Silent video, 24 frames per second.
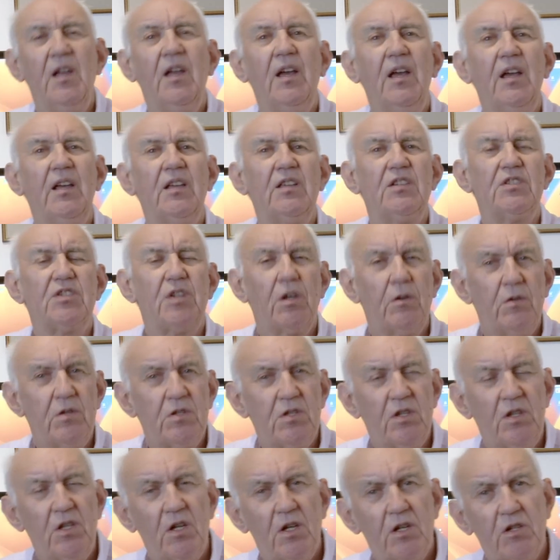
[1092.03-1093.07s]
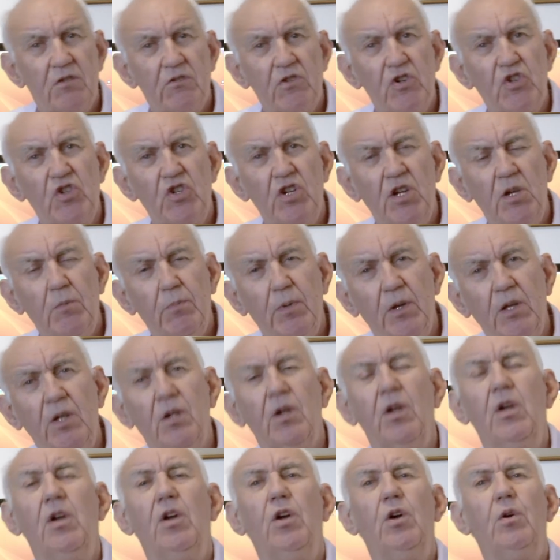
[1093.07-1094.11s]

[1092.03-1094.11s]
as going to the RSGB,